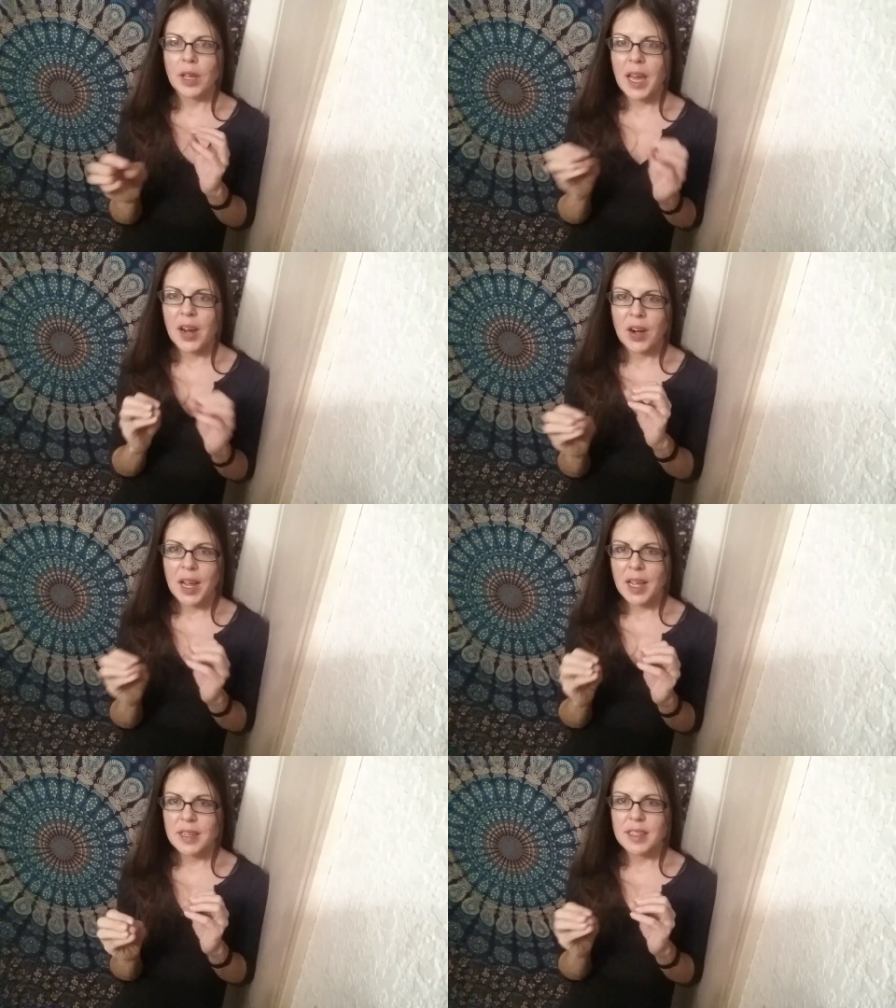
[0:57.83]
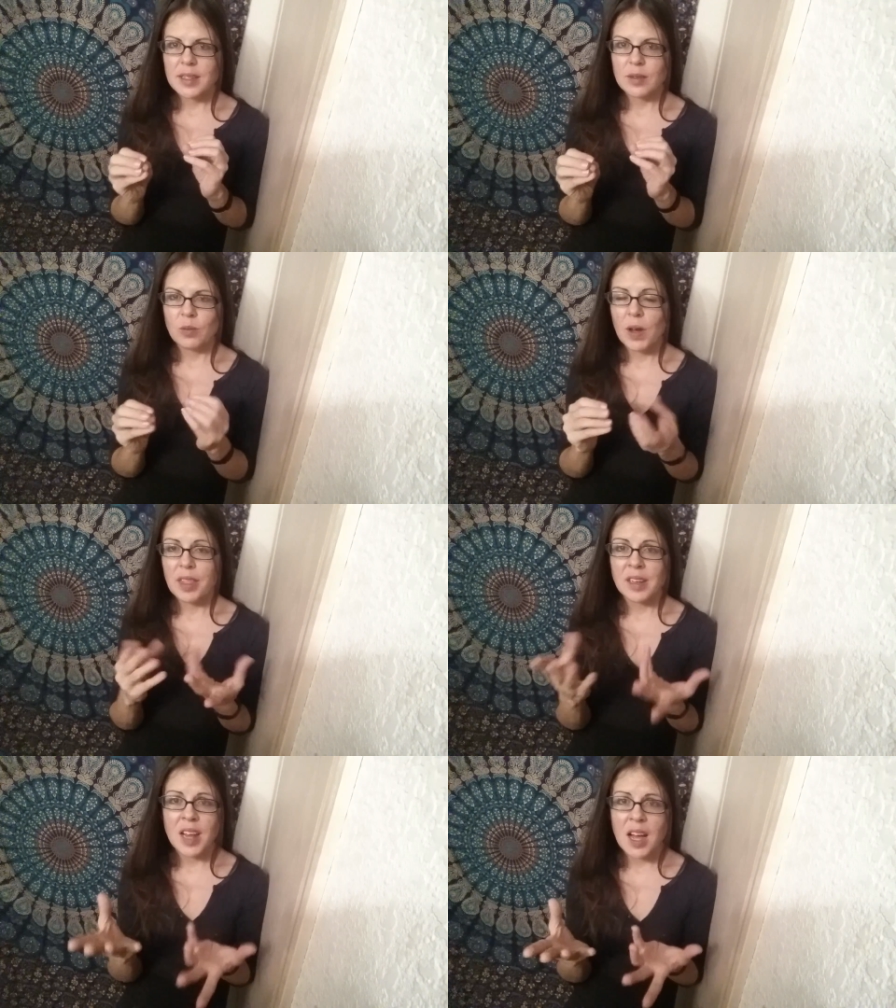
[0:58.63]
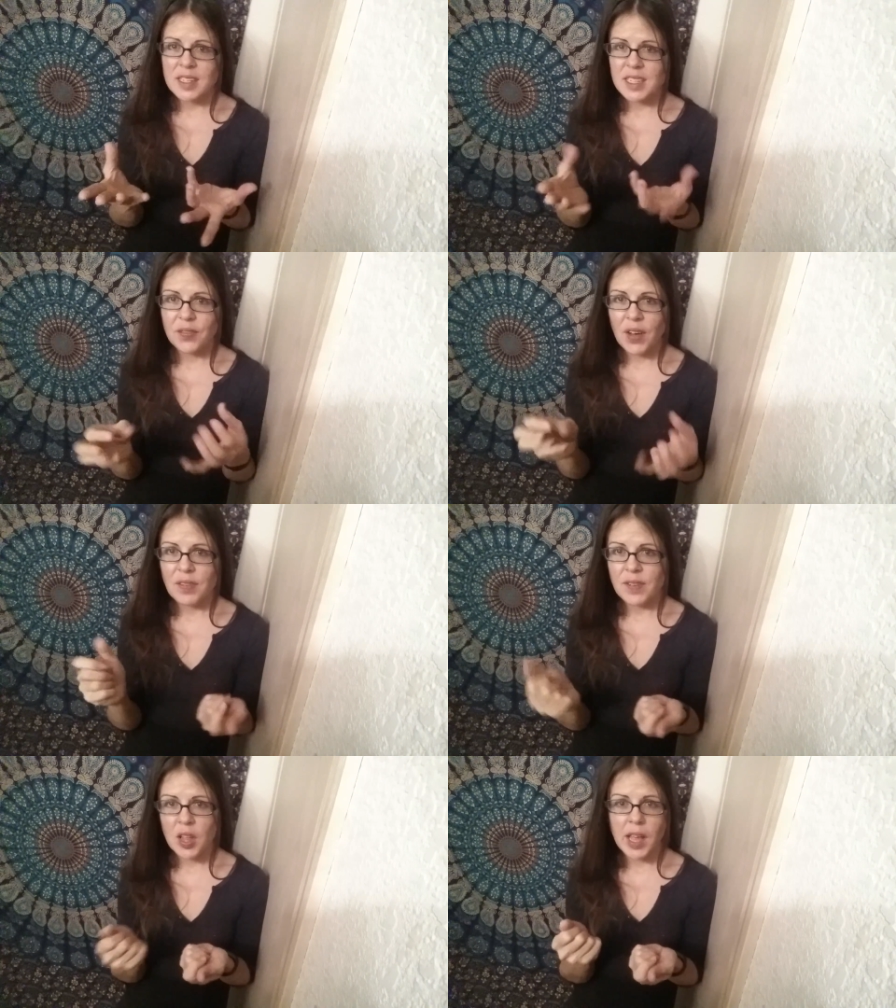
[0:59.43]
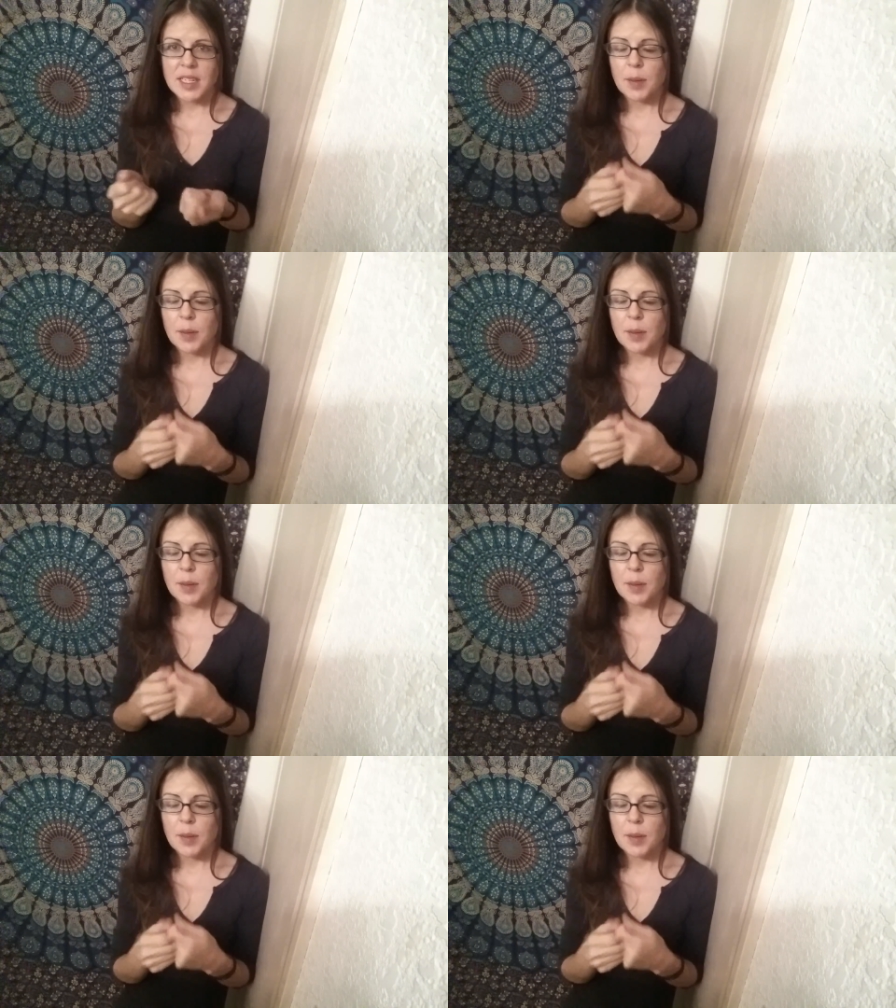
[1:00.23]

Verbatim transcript: carrot with nuts if I feel like